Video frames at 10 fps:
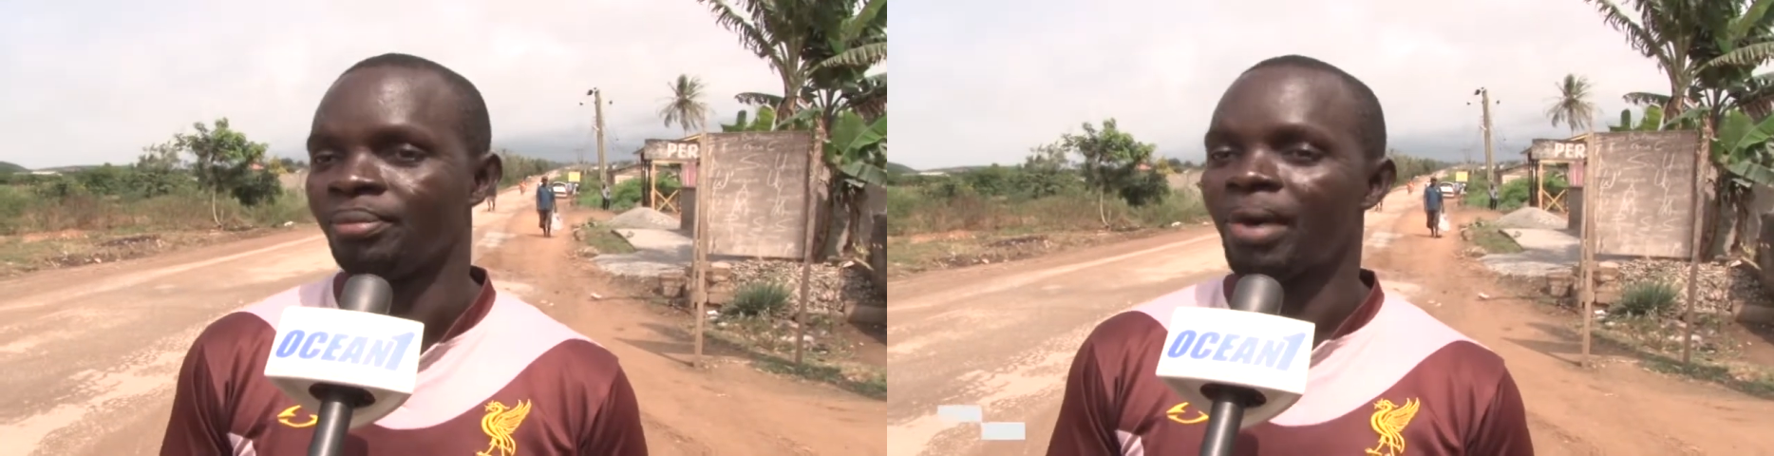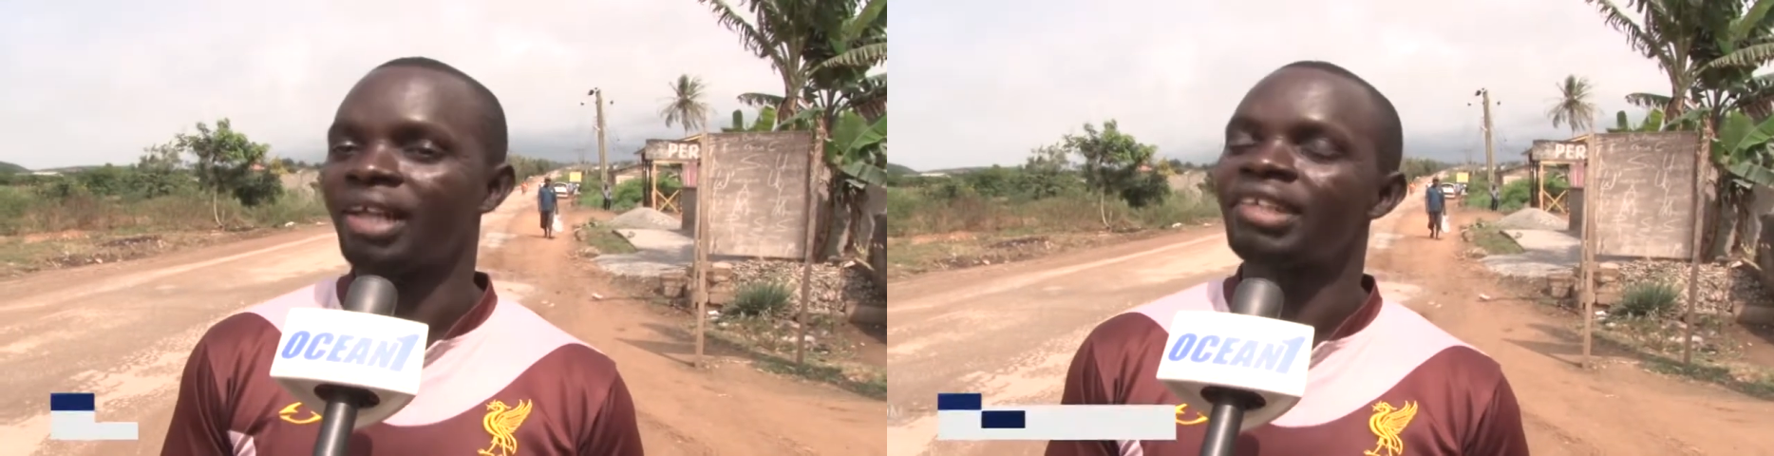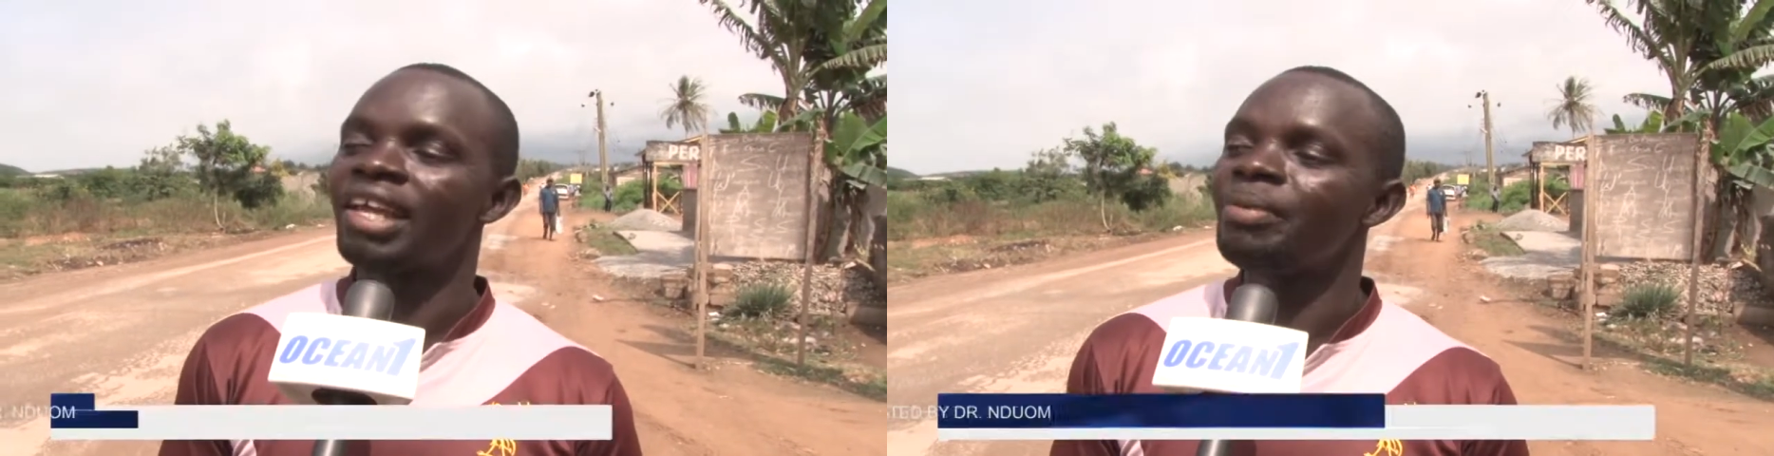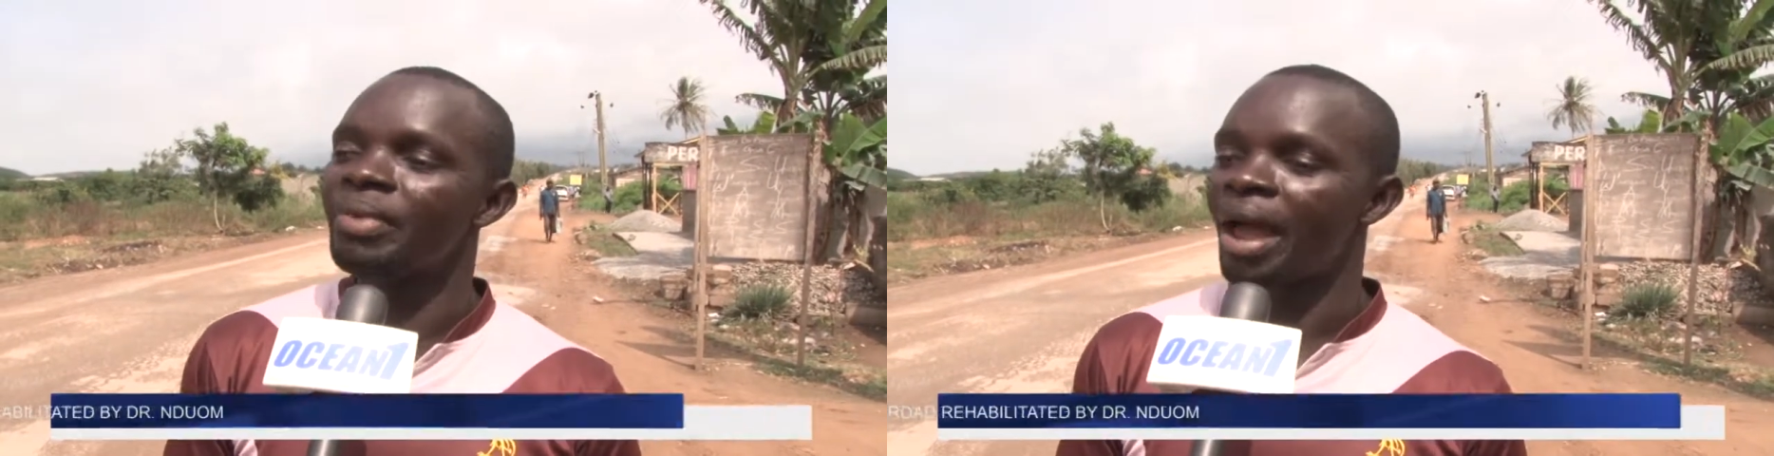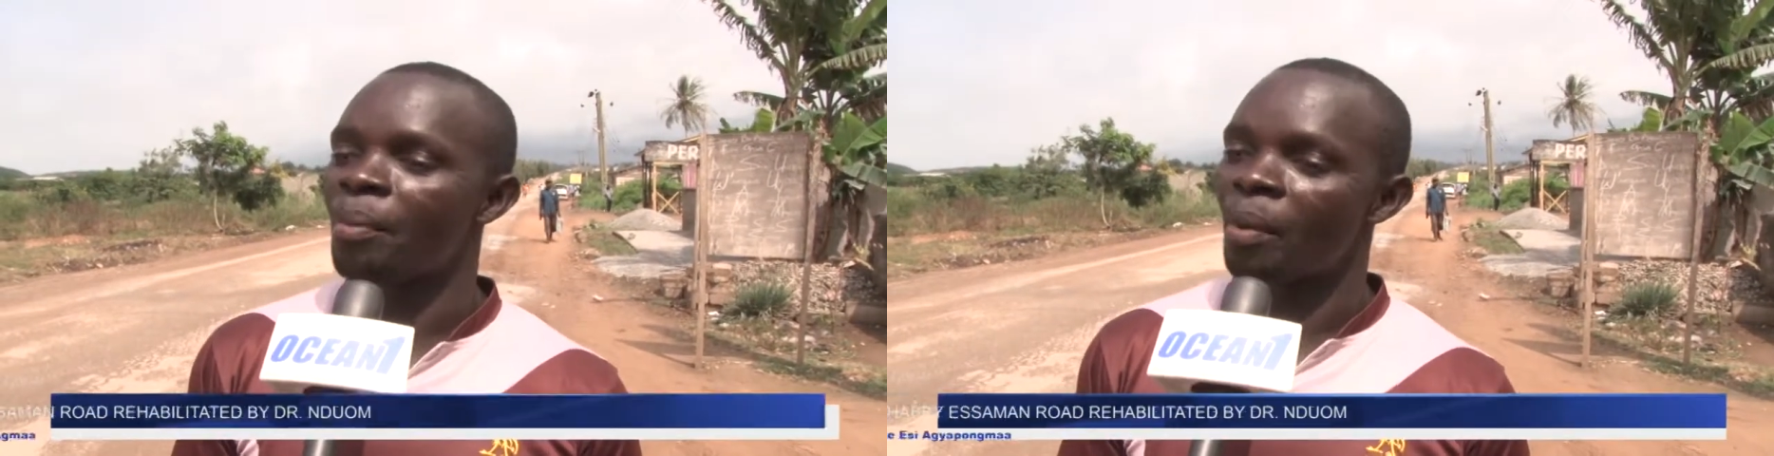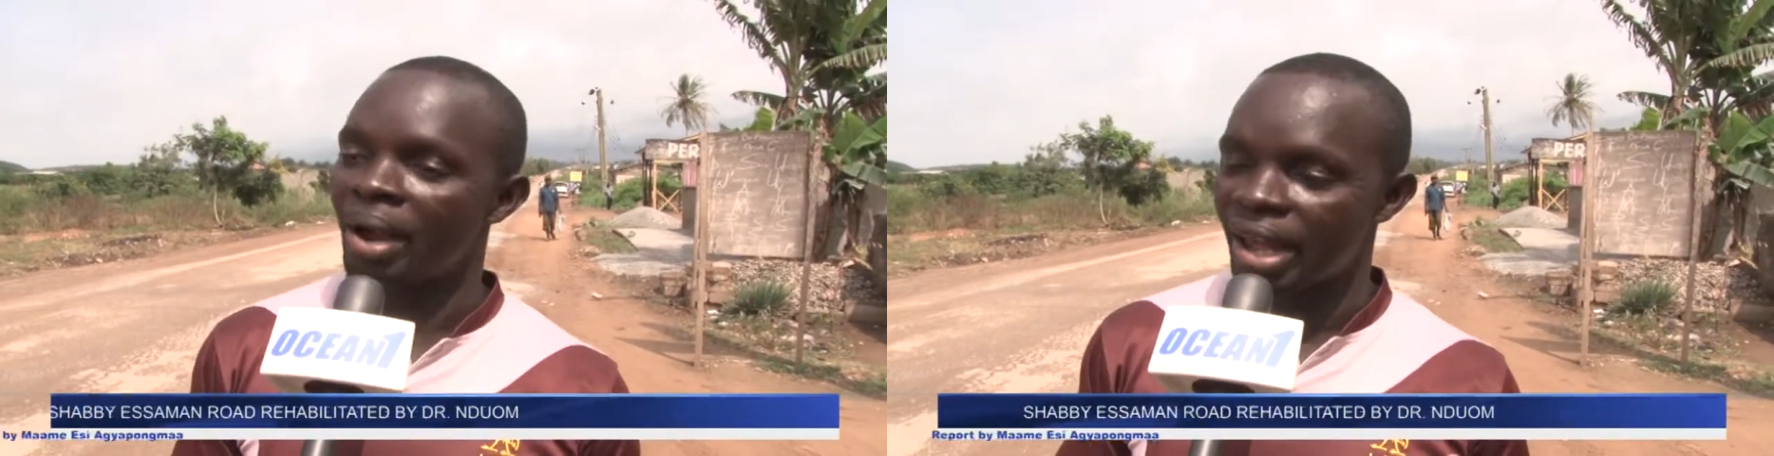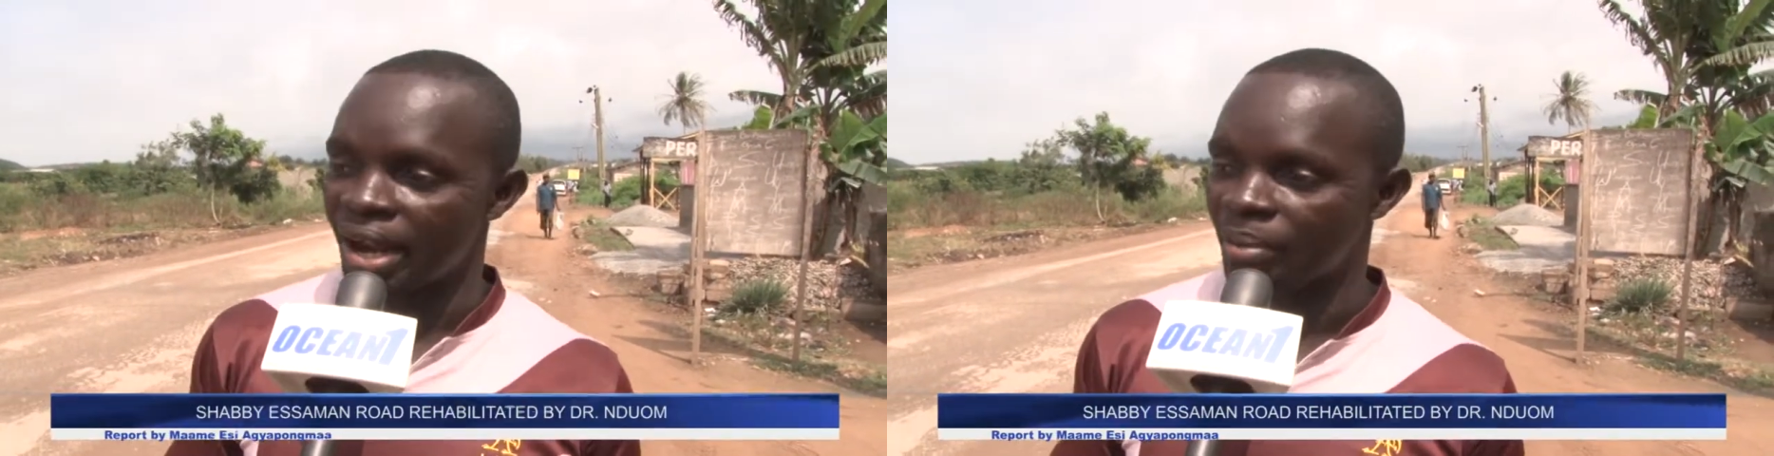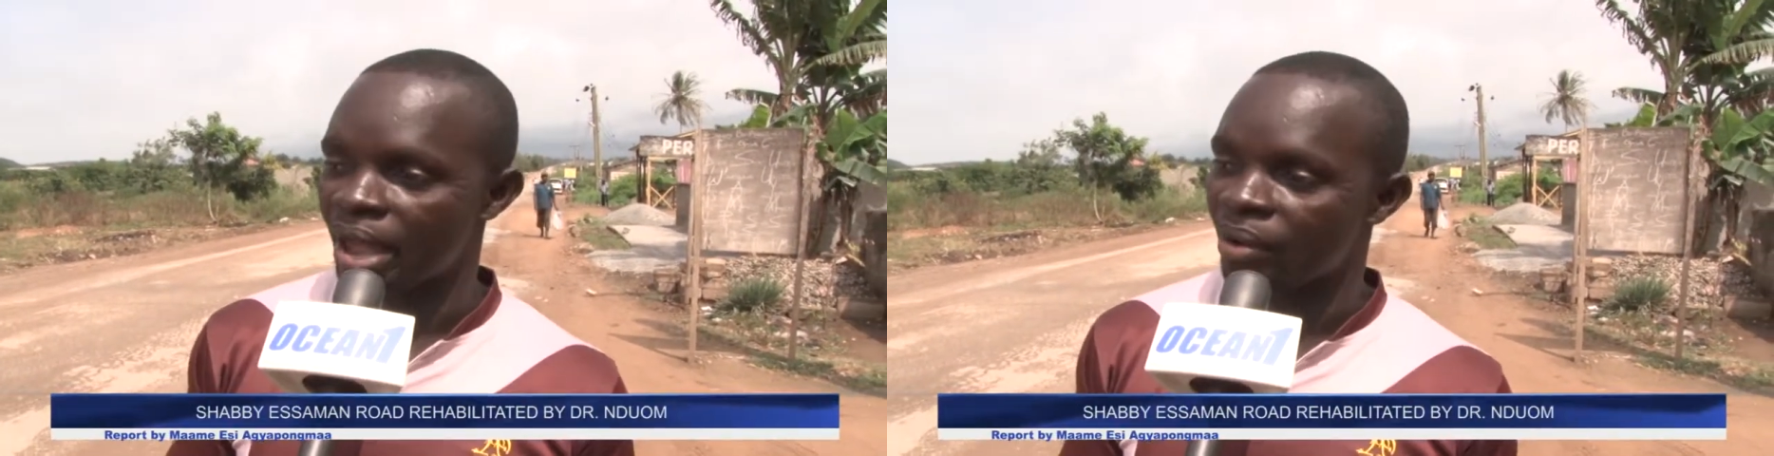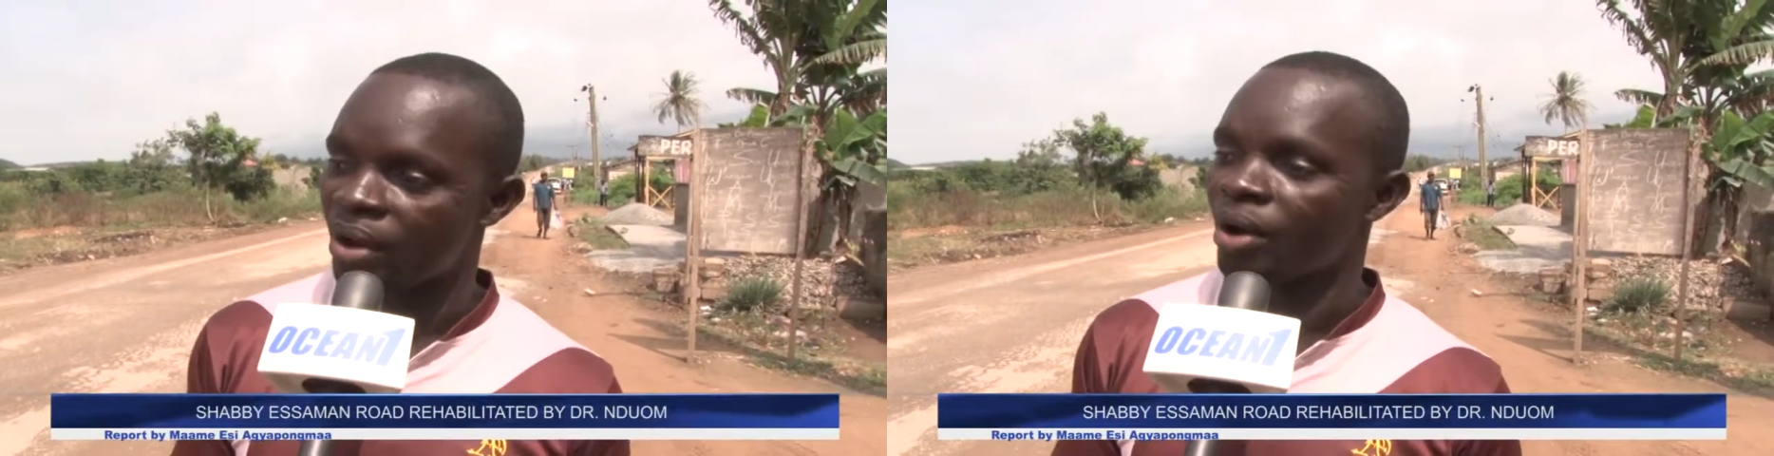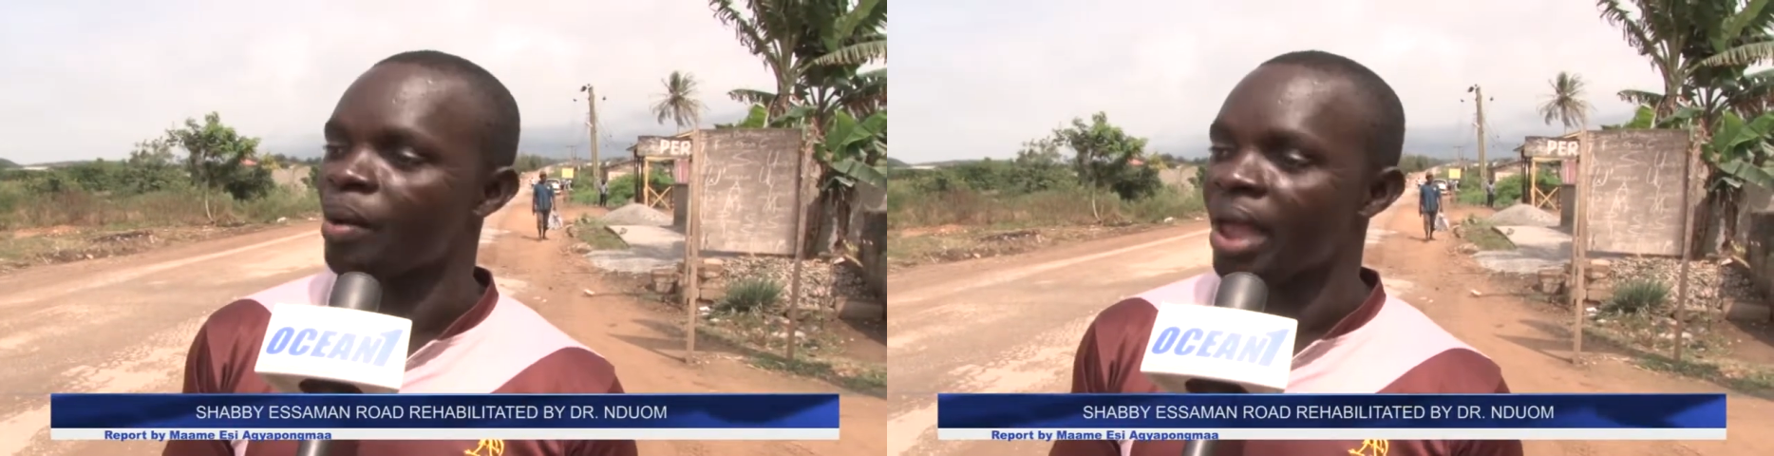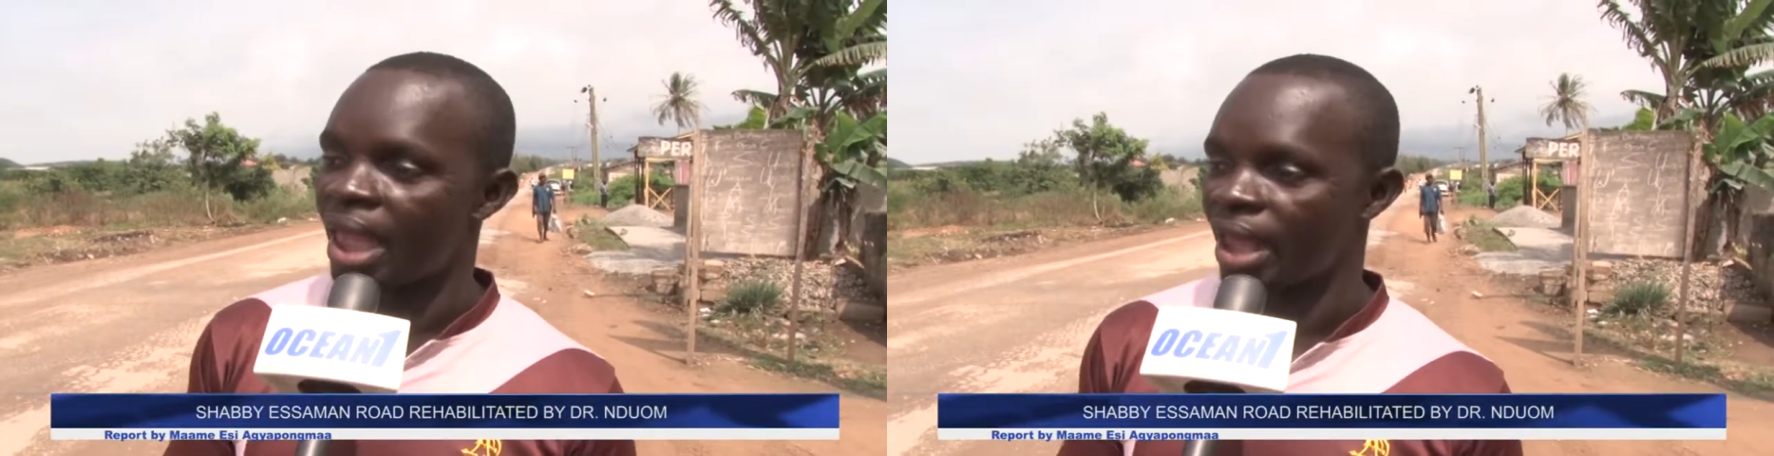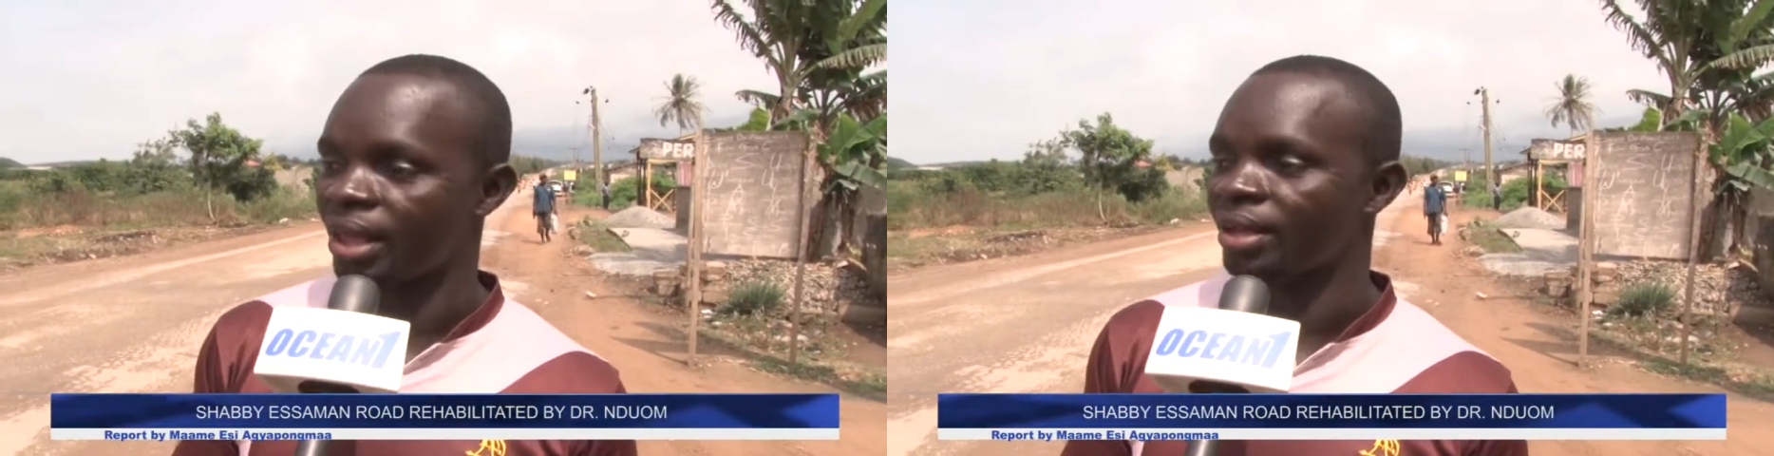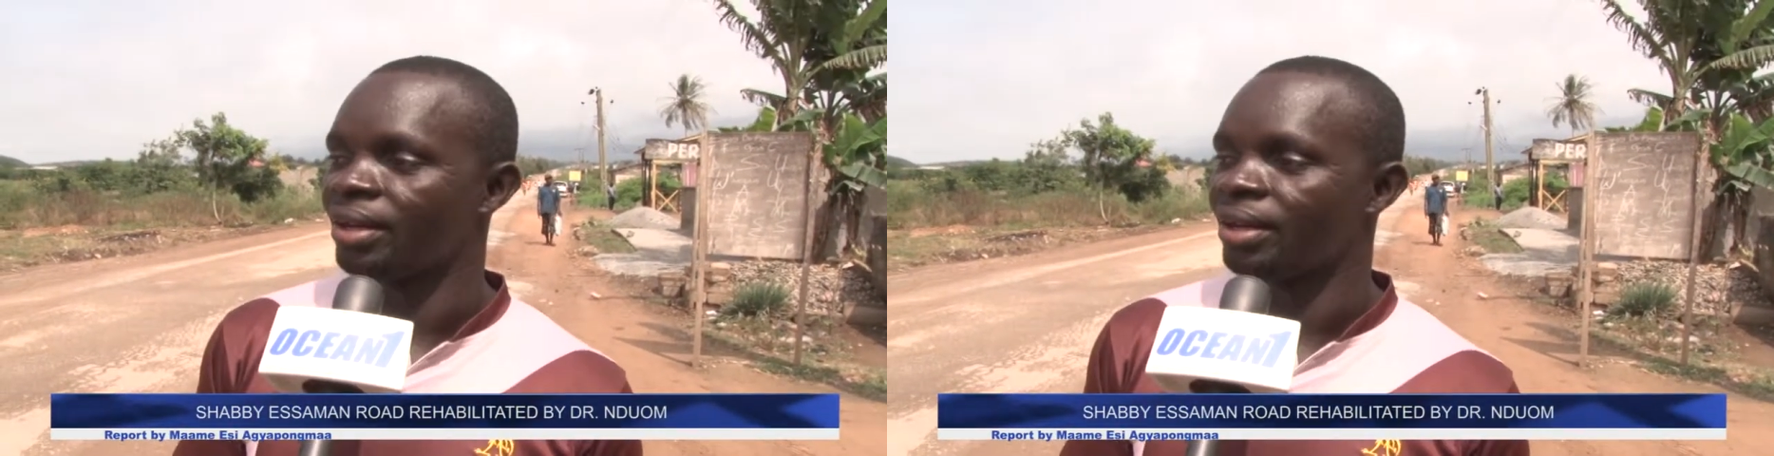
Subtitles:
but ye nim de mo be de ni bi kwan obe ye